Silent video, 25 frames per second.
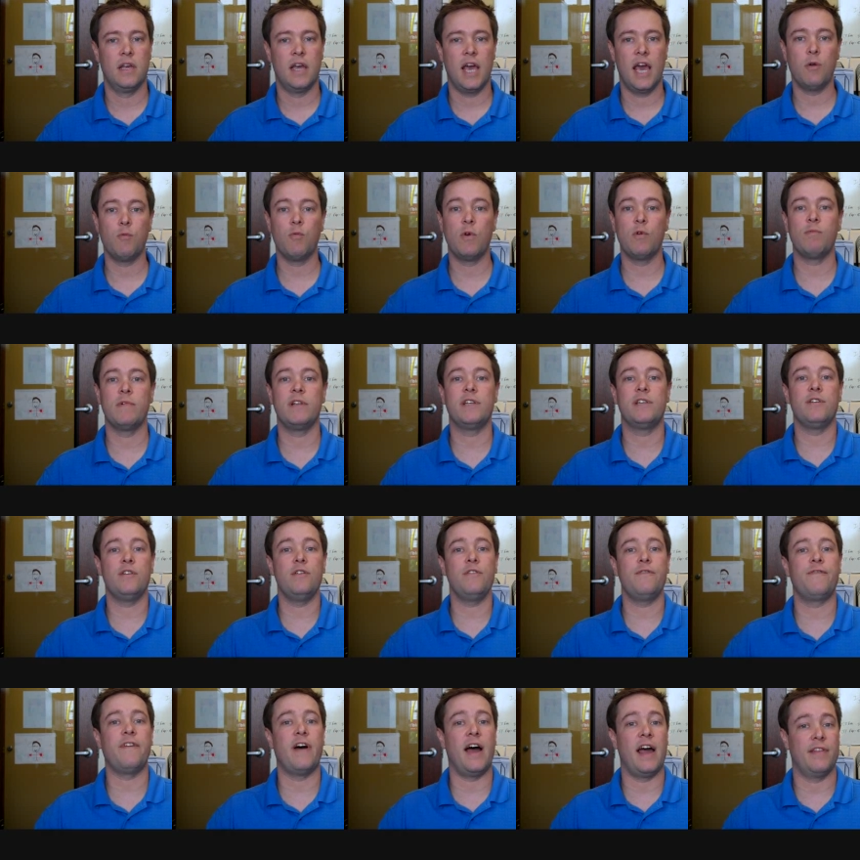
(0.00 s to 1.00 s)
And when we
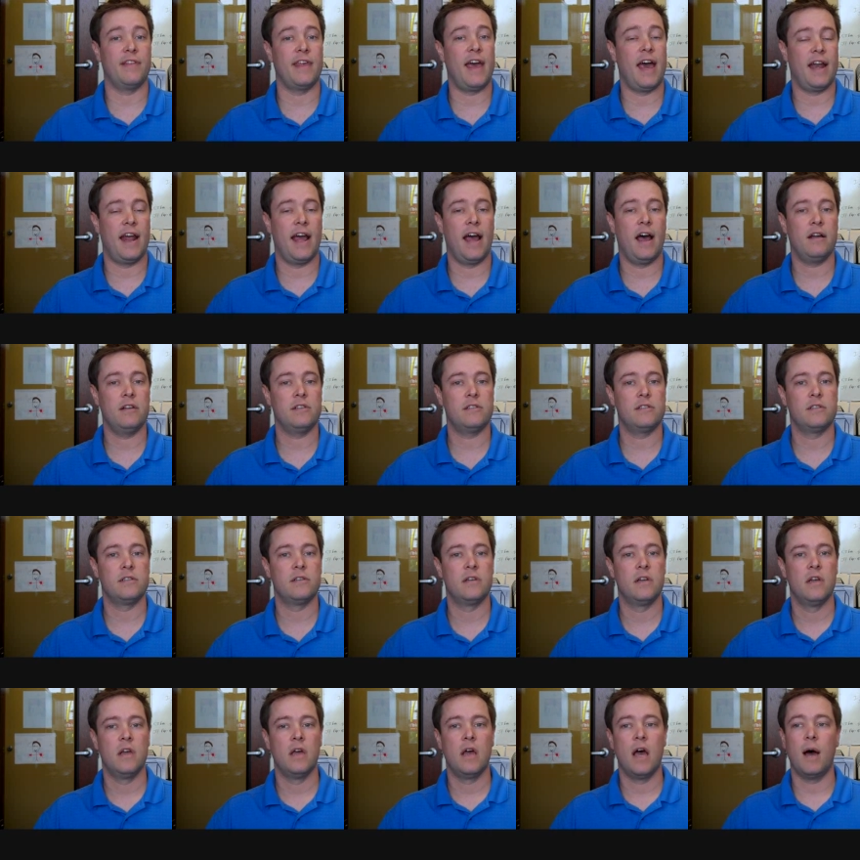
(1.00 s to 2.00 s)
do find that house,
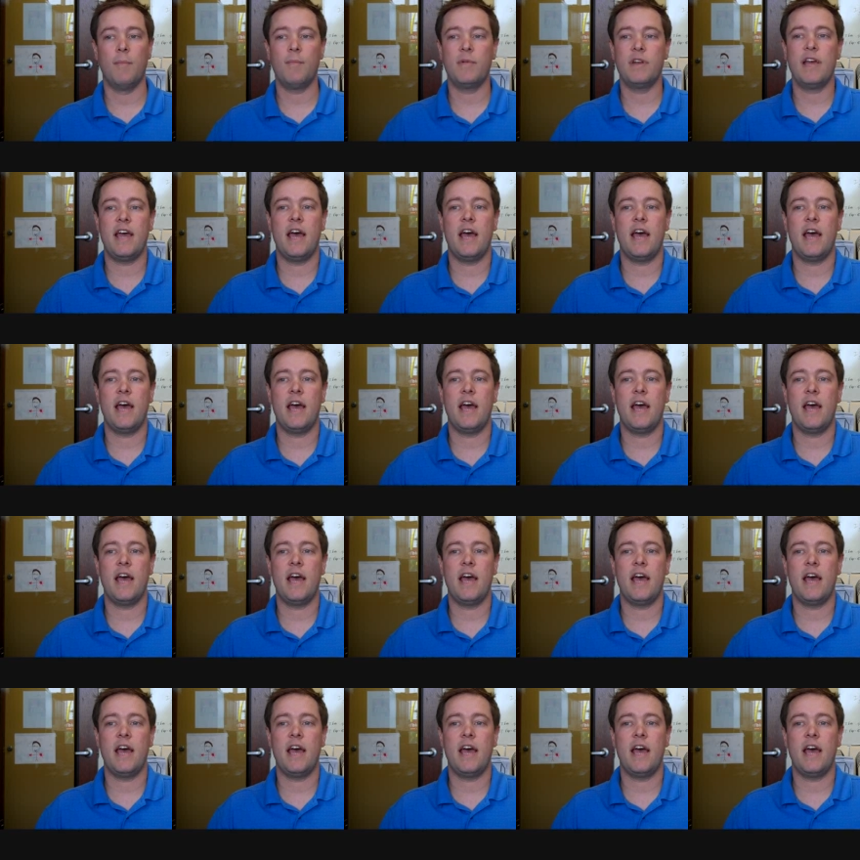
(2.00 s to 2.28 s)
I'm going